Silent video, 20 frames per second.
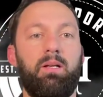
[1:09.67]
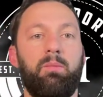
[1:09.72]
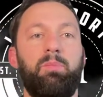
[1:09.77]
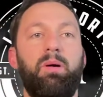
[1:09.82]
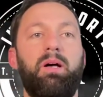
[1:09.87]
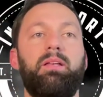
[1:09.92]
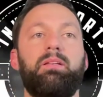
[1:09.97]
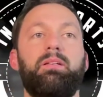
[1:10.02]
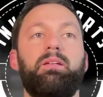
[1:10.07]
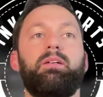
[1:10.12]

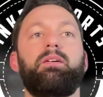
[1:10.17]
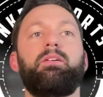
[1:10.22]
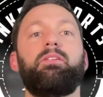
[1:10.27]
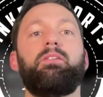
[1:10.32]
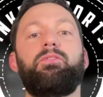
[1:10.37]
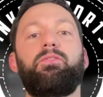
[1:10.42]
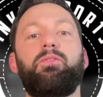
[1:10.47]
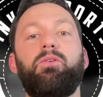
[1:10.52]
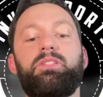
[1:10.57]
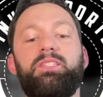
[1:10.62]
But
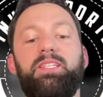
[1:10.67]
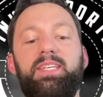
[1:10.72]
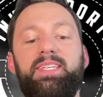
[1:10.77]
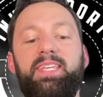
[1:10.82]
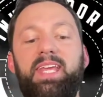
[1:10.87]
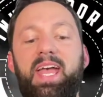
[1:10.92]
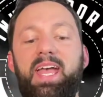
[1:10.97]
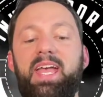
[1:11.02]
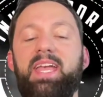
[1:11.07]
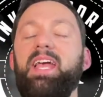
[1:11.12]
for
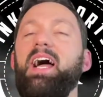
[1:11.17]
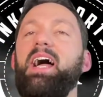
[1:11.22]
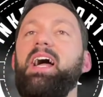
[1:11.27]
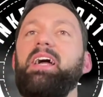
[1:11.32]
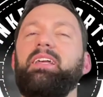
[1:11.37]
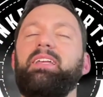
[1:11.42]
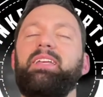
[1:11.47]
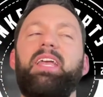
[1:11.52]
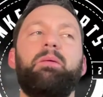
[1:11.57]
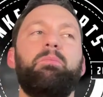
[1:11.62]
today,
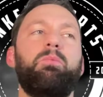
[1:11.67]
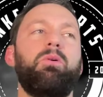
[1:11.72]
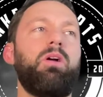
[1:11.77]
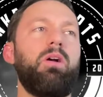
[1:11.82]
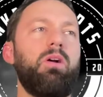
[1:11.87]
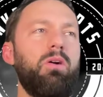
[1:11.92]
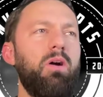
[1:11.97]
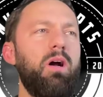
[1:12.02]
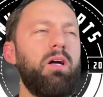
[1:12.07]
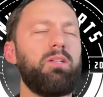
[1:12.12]
came
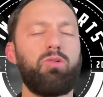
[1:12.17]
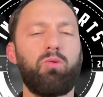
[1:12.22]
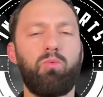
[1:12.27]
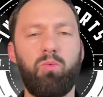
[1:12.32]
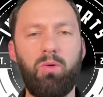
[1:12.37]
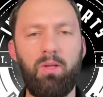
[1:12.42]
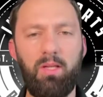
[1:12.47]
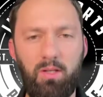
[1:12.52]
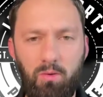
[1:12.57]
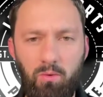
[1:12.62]
across a
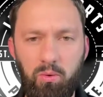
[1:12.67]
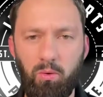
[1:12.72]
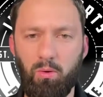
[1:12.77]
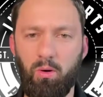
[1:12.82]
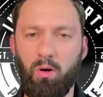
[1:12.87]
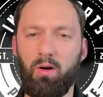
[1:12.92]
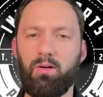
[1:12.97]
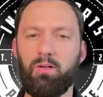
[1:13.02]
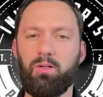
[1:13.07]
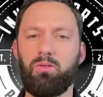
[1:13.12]
really cool
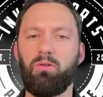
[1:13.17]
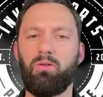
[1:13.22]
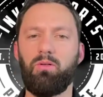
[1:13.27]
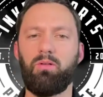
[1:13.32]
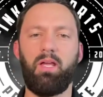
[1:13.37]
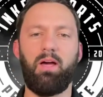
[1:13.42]
article.